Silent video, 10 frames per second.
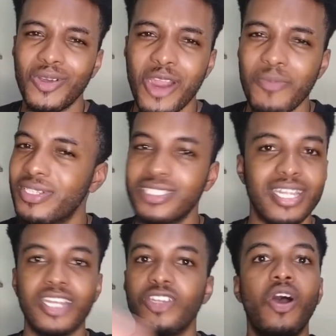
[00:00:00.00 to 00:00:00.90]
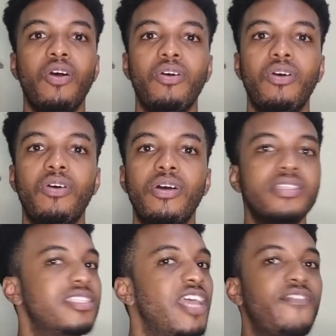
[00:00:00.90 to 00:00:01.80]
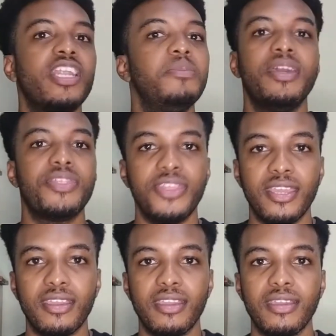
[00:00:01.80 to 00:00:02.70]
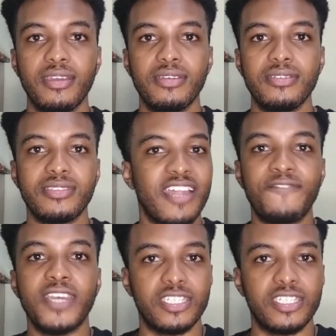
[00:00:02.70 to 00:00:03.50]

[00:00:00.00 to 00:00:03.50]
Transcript: to incorporate. It's like, no, it's never going to be a thing. It's not